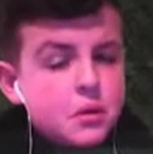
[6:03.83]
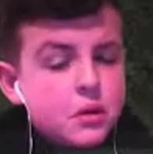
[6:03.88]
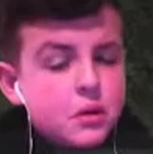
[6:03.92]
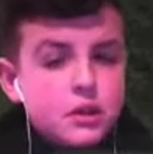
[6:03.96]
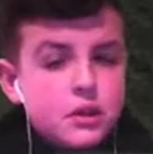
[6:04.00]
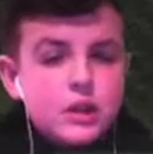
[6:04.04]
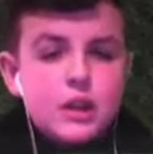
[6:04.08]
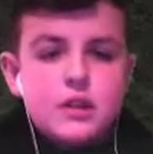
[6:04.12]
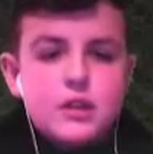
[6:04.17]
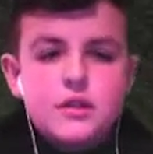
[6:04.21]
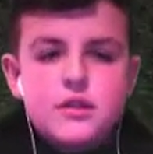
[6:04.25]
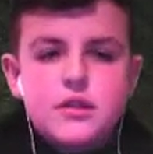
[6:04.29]

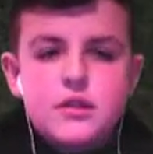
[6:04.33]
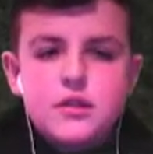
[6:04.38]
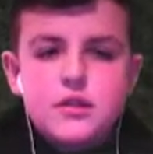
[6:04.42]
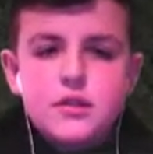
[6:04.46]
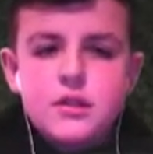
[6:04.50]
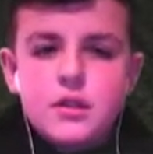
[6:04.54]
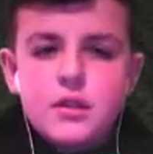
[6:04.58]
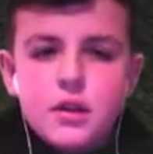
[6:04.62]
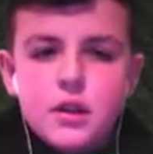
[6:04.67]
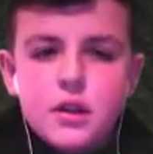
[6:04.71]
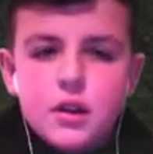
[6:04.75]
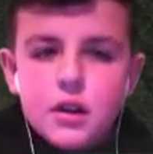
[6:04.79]
Yes.
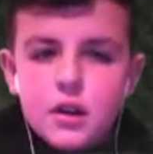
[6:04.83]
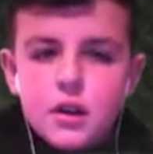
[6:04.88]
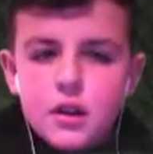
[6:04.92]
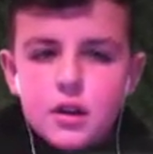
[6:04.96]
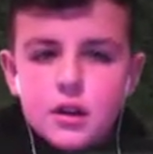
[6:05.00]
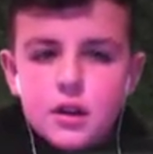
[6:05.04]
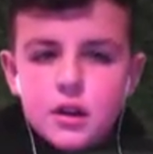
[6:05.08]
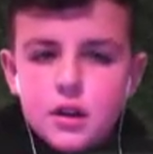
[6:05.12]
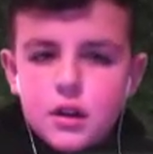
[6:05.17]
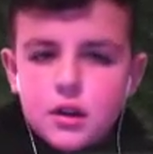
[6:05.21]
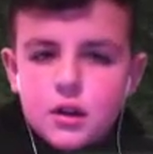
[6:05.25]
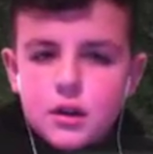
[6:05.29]

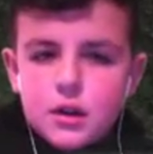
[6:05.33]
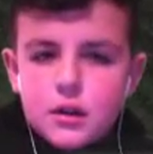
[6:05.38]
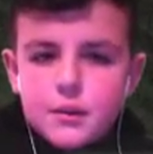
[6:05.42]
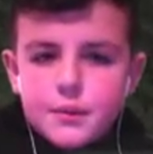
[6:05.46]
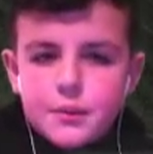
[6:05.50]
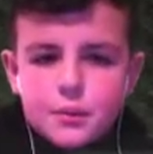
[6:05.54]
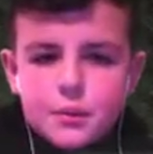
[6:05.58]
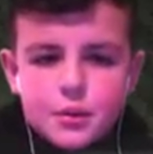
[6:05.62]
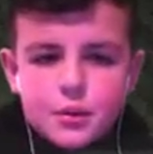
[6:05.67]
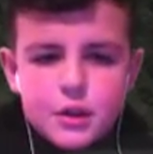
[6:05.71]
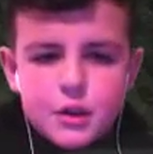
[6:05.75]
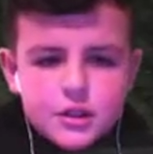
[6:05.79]

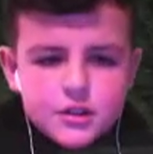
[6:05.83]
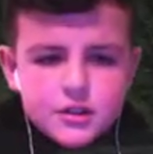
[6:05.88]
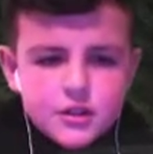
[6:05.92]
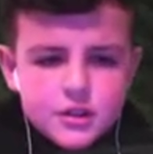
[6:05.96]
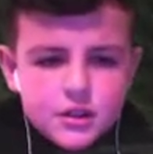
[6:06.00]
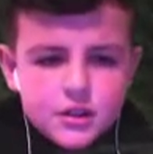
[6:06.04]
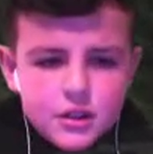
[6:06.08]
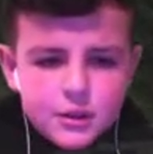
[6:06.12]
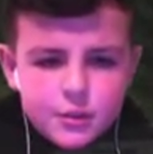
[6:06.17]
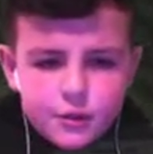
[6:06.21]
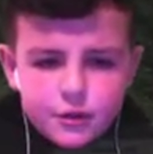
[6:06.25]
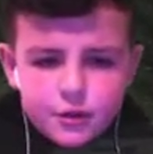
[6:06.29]
Press the
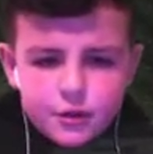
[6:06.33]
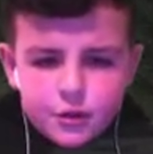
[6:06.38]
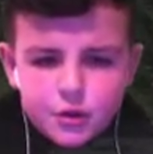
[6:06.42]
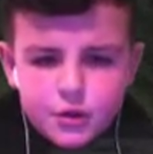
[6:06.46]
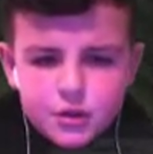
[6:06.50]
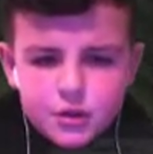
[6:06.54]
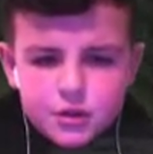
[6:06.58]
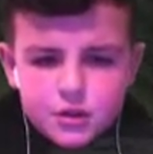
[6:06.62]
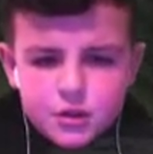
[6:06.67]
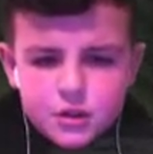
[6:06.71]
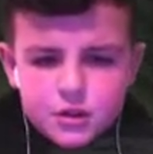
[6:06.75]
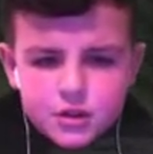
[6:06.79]
number 4
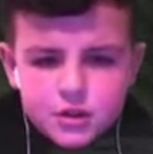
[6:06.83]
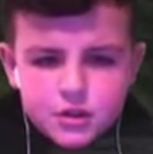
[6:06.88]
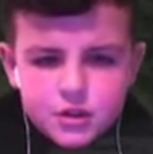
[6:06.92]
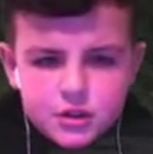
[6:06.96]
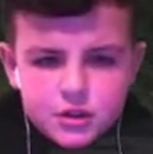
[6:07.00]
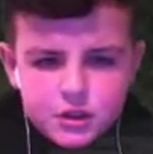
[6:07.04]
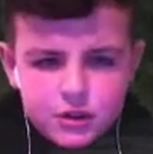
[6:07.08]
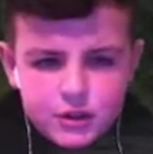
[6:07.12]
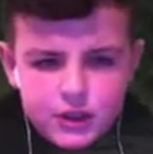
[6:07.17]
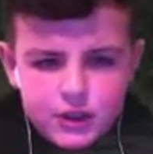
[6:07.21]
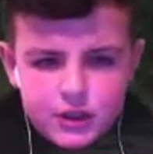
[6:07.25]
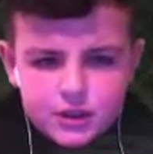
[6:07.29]
to
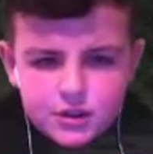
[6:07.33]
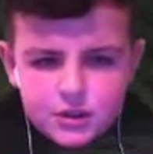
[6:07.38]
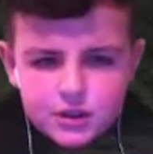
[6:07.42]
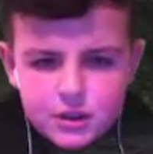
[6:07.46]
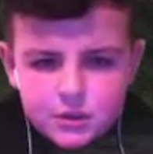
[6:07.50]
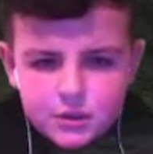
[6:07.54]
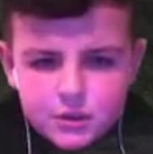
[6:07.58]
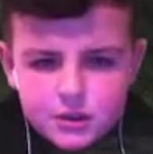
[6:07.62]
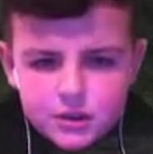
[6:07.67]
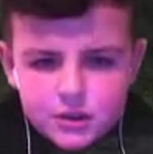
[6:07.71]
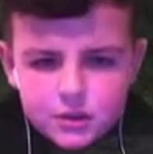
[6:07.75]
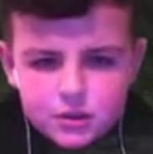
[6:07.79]
continue. Actually, I'm
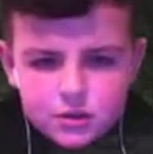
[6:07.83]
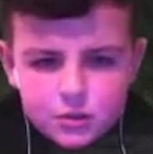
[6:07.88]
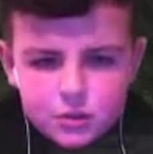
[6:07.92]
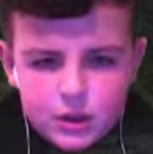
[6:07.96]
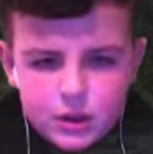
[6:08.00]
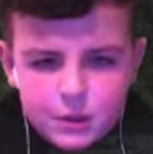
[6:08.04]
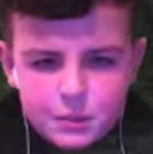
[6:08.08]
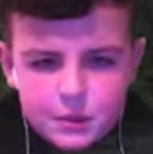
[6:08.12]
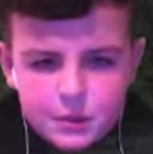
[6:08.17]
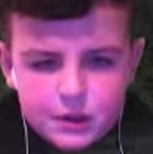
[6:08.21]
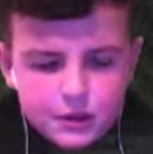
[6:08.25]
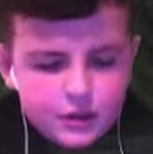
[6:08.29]
going to
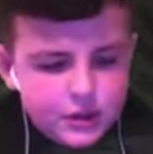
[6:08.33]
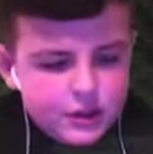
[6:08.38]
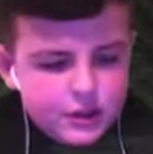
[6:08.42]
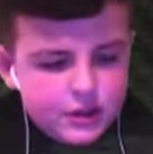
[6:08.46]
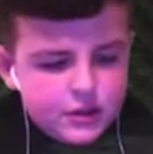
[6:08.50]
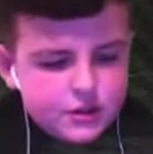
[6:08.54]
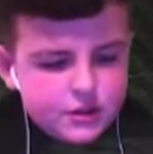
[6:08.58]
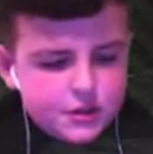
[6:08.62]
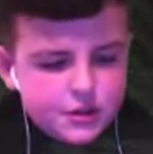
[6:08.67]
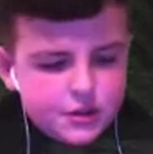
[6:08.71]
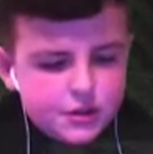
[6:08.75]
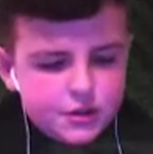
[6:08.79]
swap out
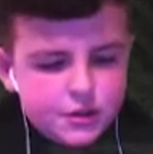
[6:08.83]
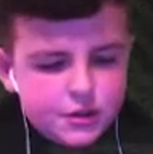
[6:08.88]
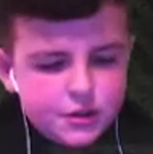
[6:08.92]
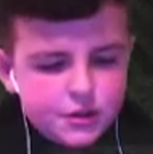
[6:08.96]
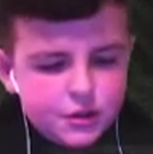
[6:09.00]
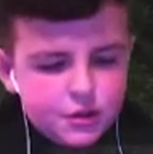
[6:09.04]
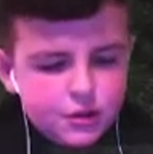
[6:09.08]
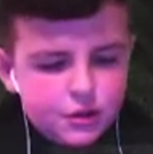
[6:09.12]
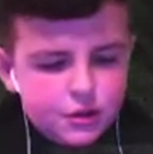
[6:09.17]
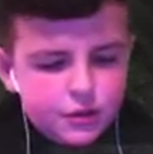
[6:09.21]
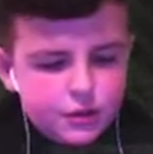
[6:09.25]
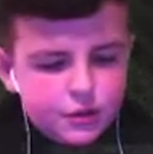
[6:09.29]
this to
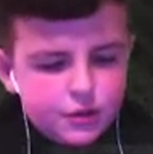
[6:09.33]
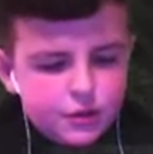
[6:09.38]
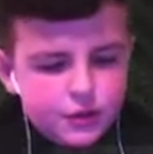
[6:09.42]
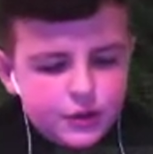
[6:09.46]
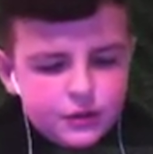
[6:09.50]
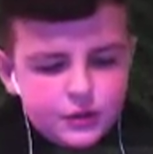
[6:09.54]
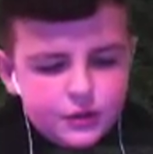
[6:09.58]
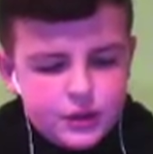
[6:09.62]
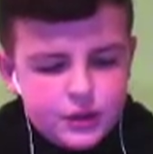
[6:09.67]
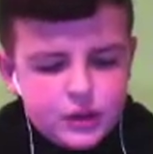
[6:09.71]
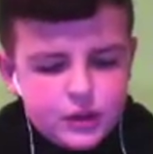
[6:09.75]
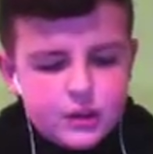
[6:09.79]

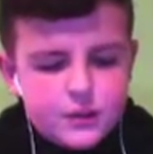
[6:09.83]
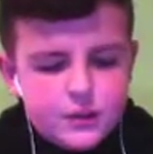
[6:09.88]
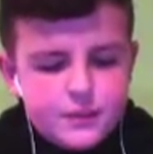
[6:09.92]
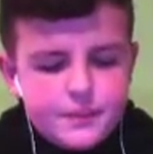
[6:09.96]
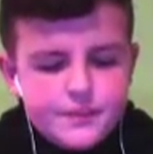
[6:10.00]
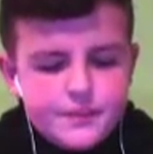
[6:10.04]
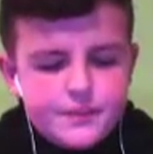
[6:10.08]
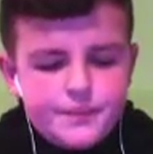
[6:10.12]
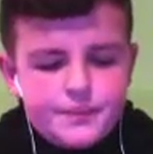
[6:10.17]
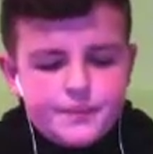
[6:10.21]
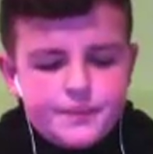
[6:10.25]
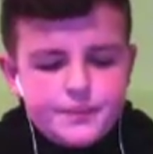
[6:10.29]
250.
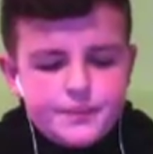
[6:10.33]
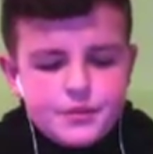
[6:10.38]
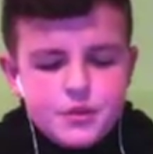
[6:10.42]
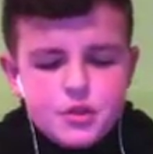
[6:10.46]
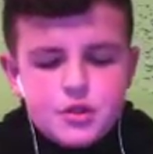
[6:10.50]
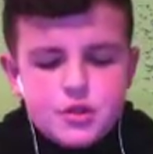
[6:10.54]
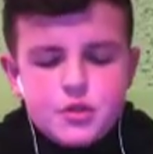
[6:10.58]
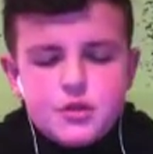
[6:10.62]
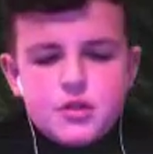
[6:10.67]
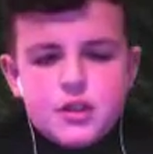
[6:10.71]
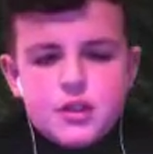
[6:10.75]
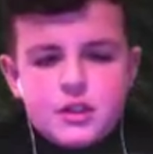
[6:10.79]

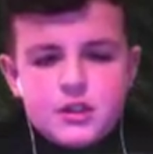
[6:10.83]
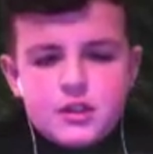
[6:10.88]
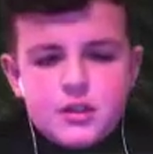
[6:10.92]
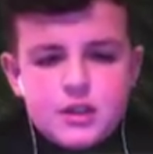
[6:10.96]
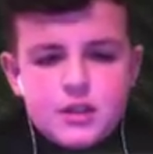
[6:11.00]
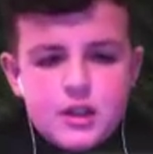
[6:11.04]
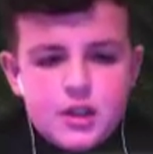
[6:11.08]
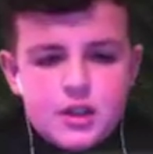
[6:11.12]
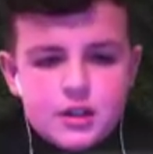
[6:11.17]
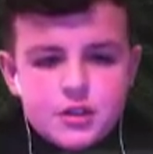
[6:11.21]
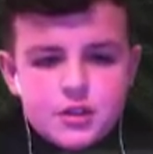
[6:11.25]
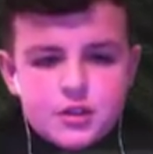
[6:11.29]

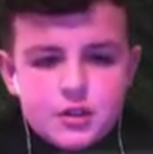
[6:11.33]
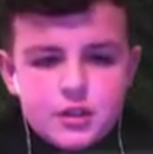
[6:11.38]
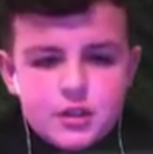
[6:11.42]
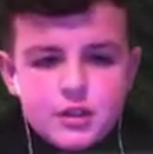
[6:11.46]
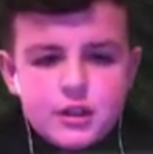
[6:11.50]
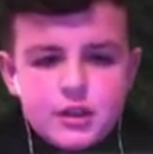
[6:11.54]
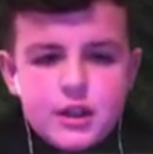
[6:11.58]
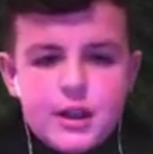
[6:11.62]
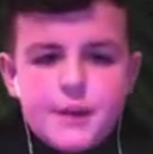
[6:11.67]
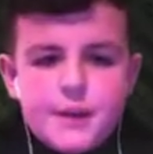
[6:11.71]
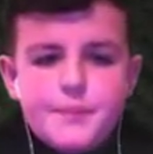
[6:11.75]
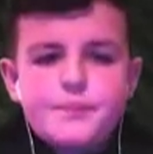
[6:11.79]
260, actually.
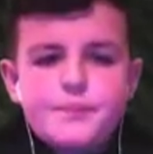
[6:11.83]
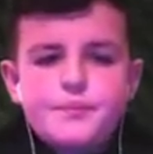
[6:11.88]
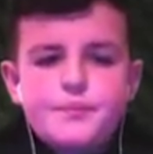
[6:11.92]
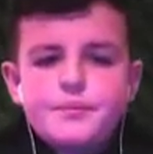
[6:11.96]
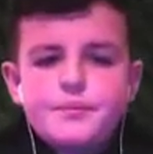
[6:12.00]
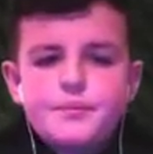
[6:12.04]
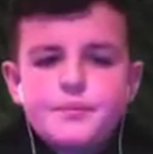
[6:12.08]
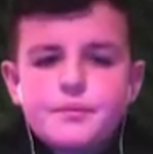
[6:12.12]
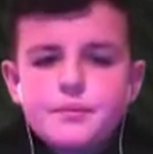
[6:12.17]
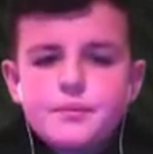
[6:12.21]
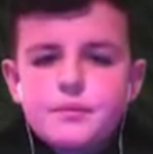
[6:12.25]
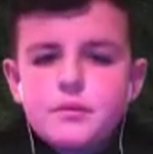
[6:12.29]
Yeah.
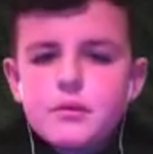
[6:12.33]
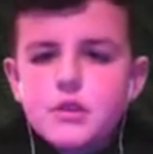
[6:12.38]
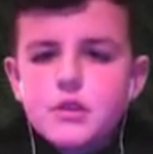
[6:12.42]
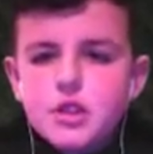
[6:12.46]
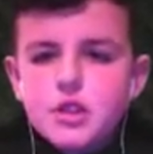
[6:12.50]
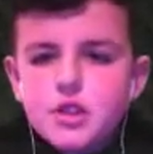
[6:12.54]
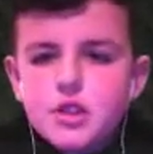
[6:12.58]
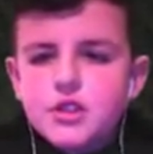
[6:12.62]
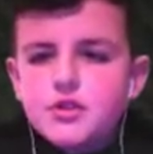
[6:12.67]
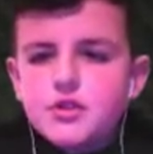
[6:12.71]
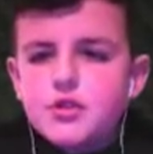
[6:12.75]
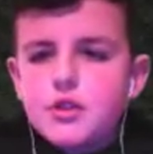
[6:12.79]

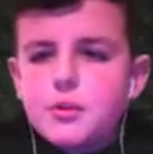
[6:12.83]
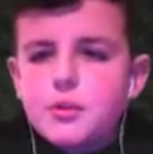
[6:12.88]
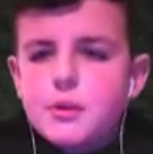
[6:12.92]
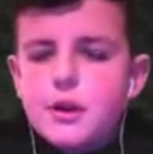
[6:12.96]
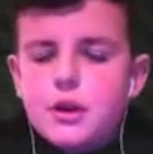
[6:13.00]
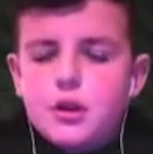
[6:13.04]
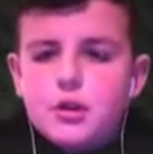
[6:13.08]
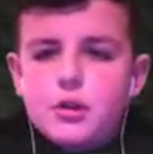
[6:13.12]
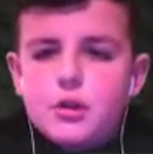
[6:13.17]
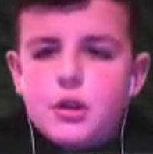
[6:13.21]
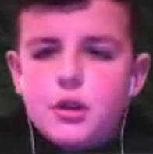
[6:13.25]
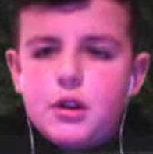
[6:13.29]
Just for
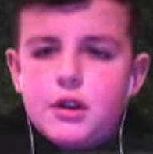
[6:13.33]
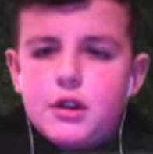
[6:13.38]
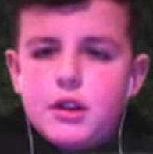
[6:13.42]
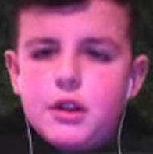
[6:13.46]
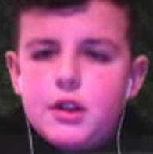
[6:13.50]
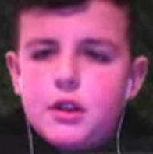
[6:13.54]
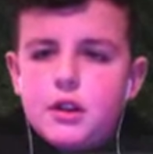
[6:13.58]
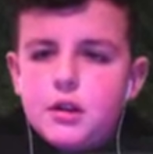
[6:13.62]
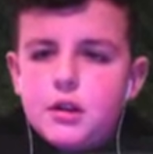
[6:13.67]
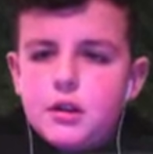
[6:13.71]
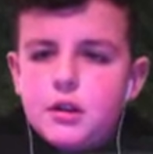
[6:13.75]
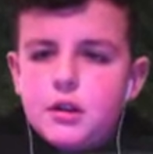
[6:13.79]
better quality.